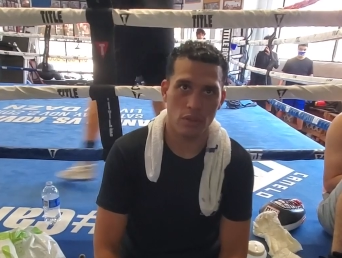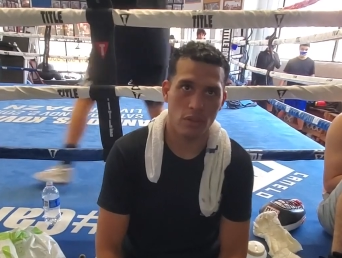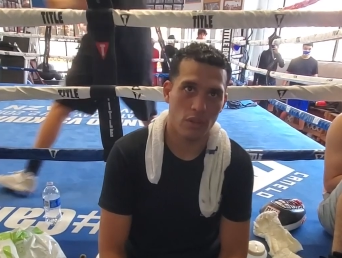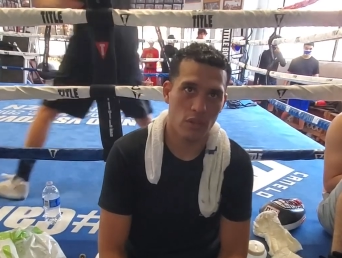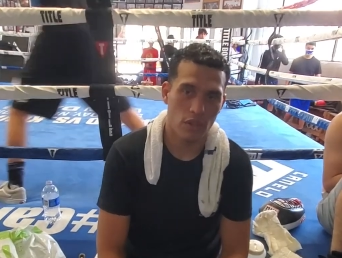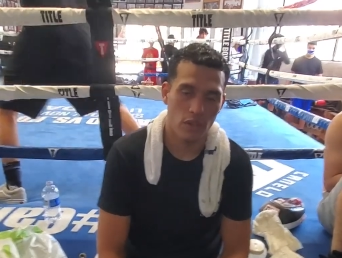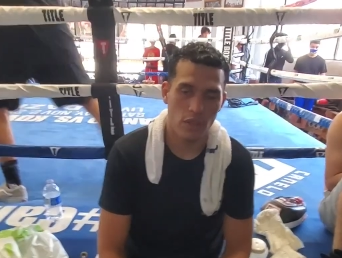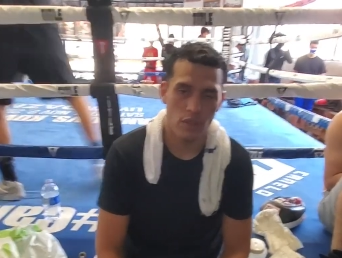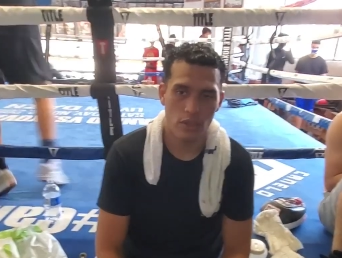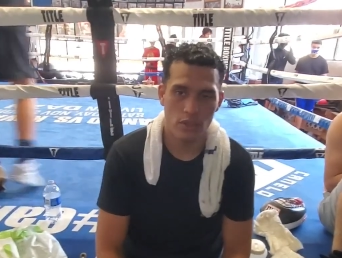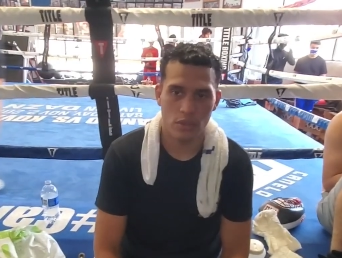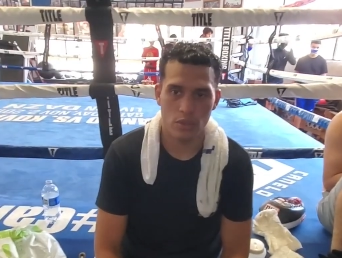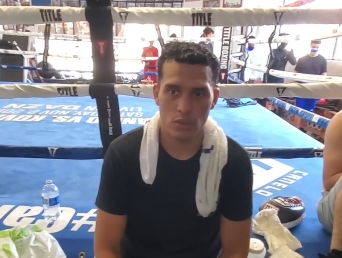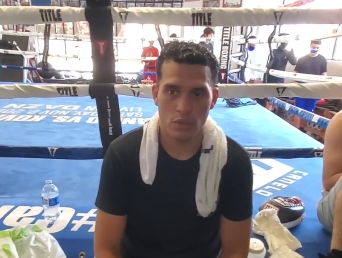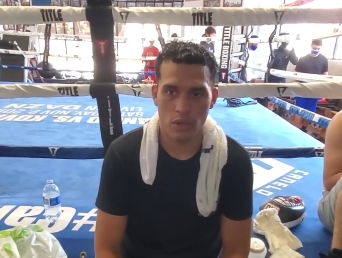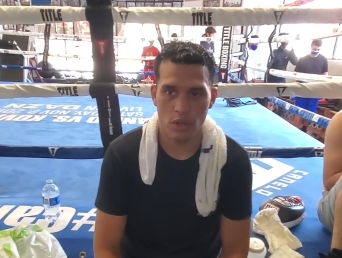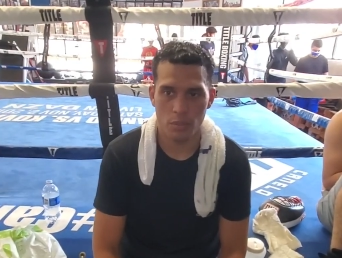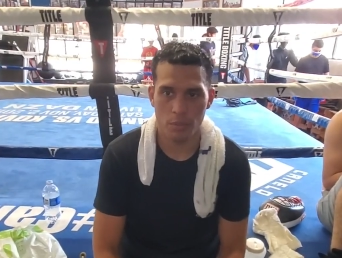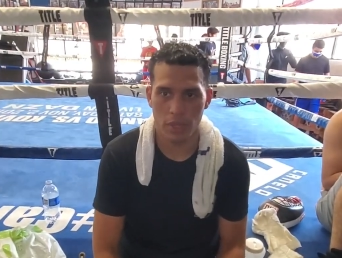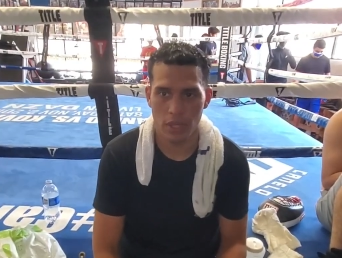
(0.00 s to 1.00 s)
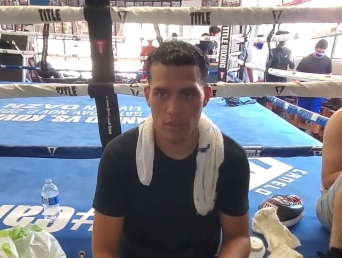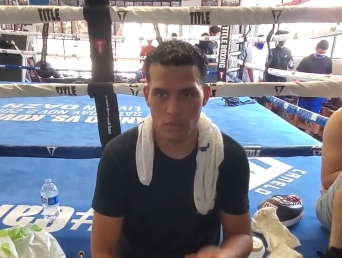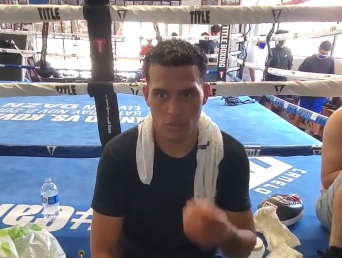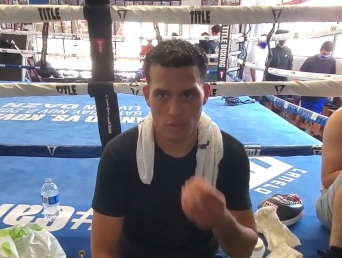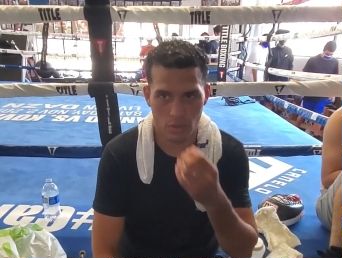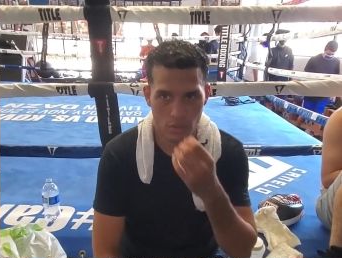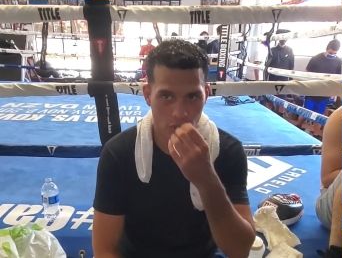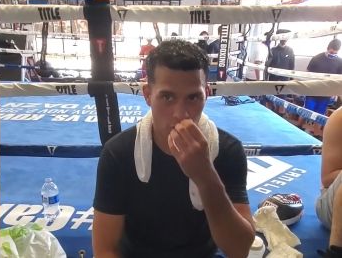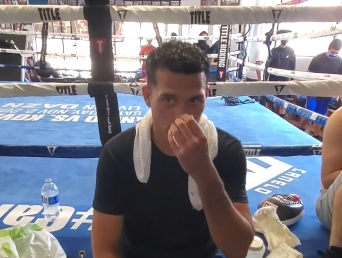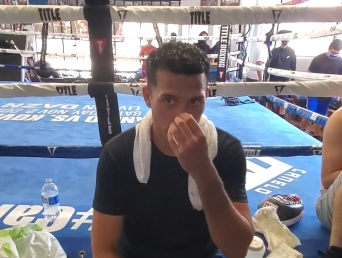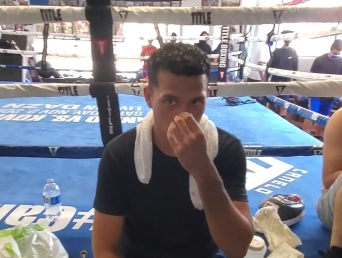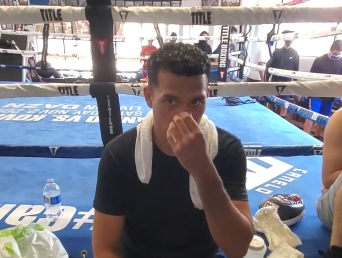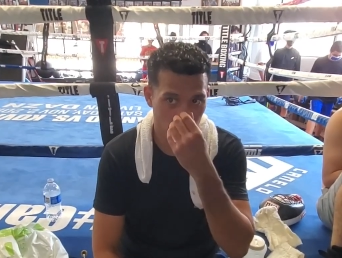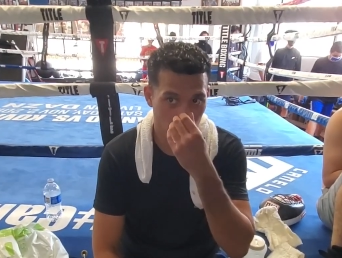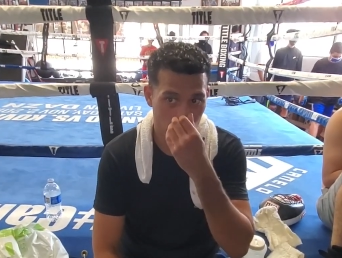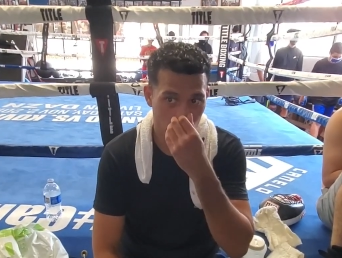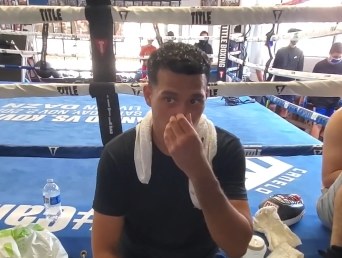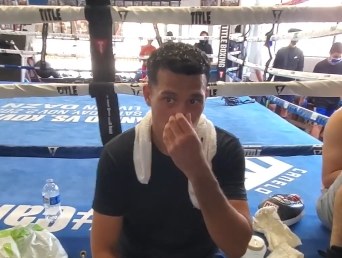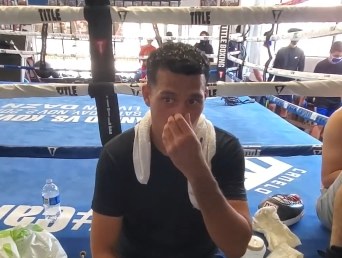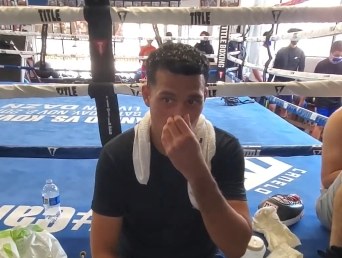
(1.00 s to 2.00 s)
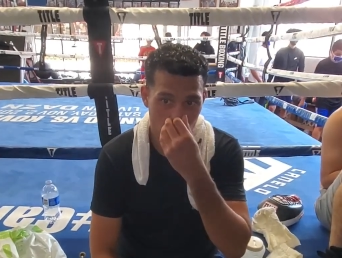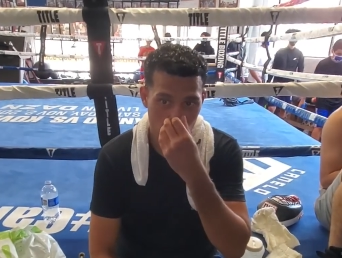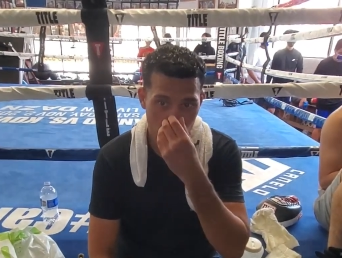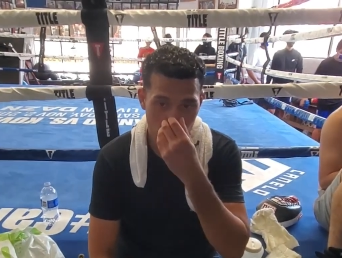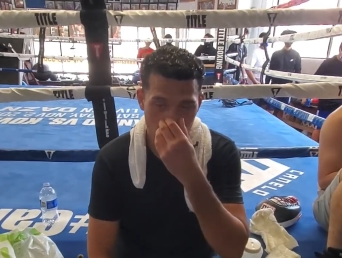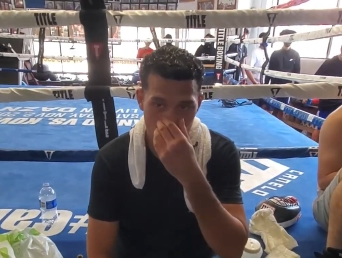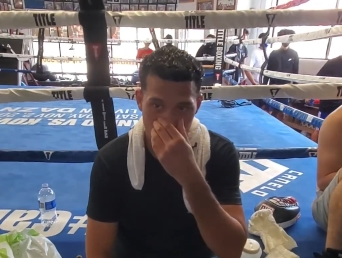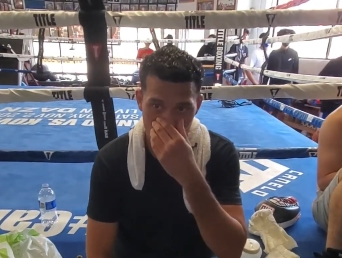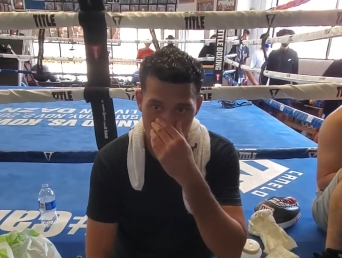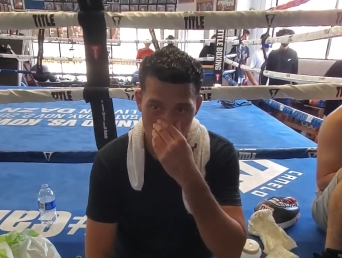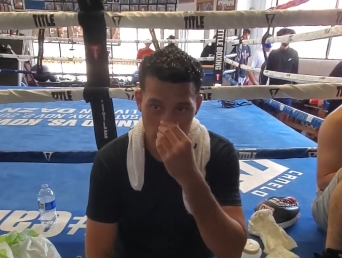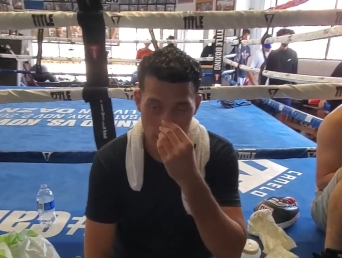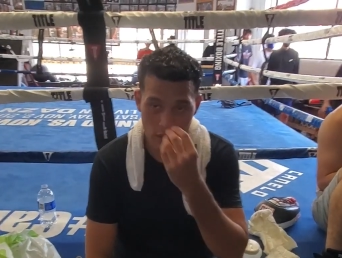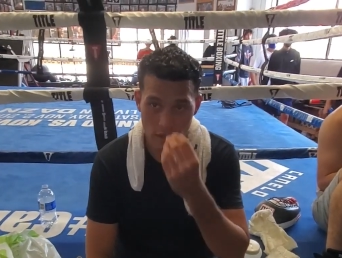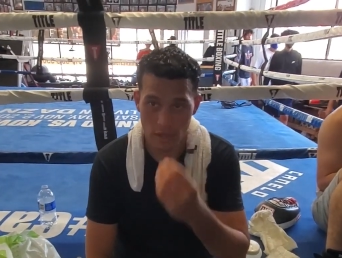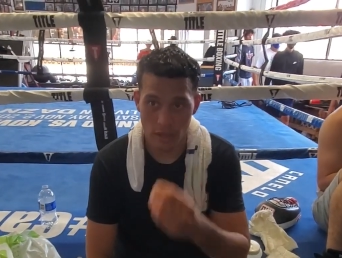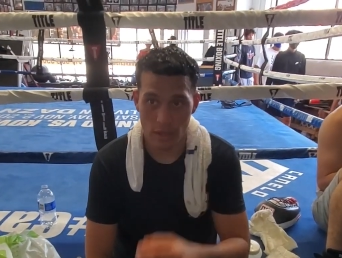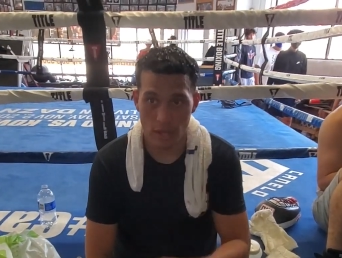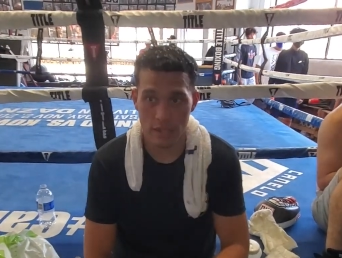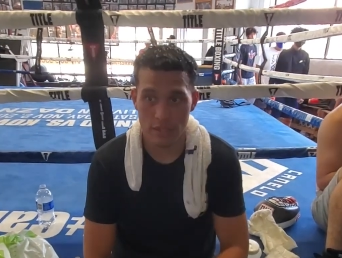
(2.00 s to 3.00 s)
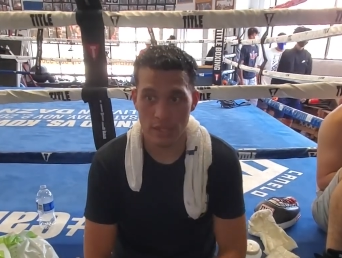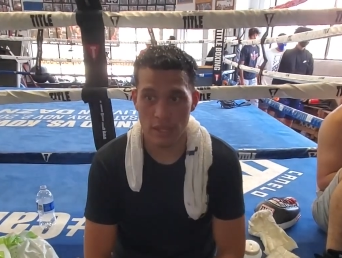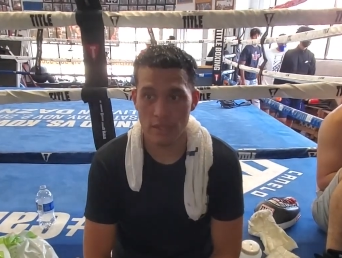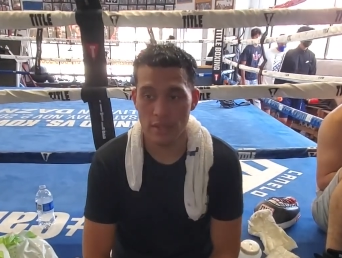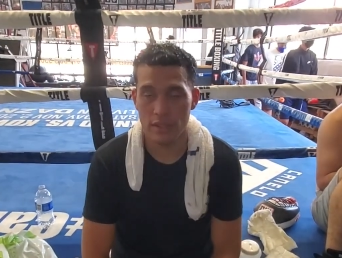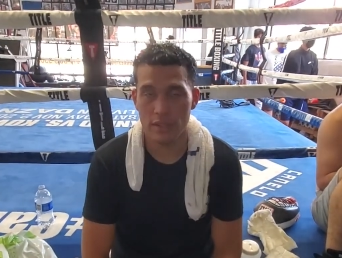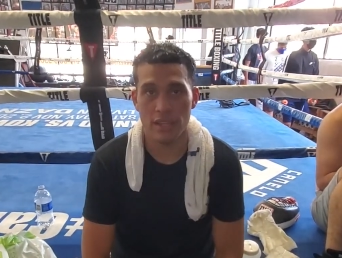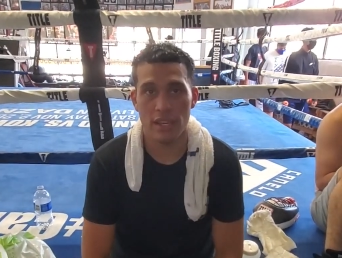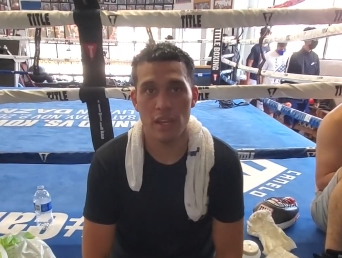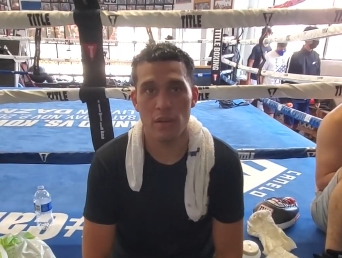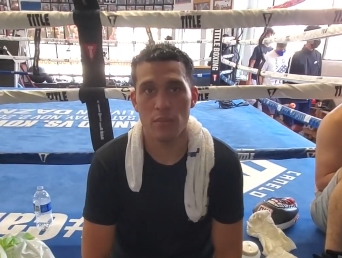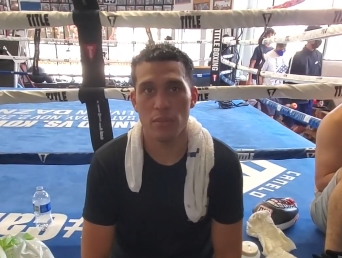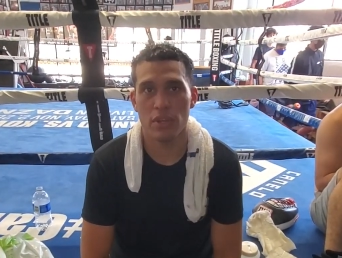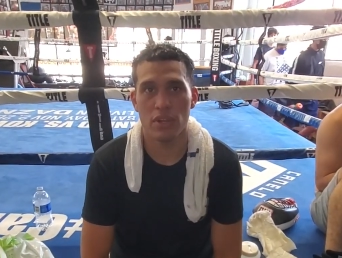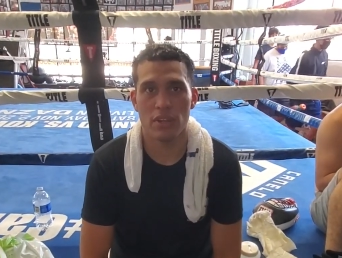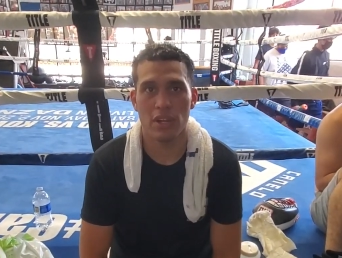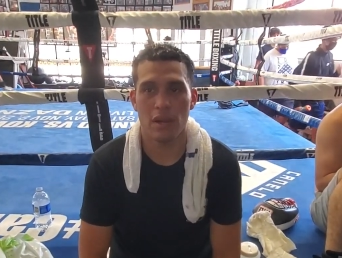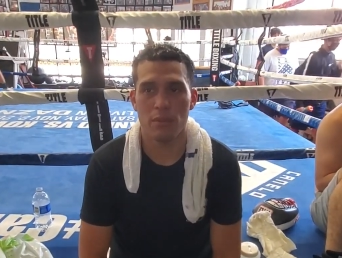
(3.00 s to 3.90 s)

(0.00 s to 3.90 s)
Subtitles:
You know what I mean? So at the end of the day, I'm here.